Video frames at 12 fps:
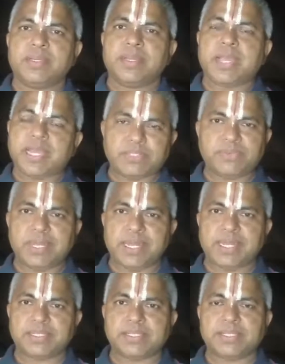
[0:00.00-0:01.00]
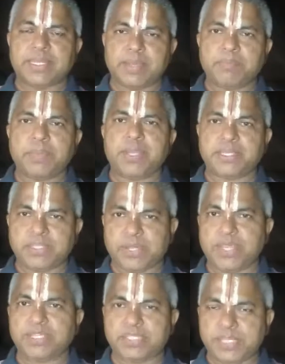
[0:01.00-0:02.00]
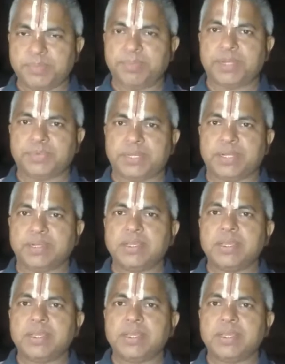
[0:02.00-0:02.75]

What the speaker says: As well as the employee joins in between,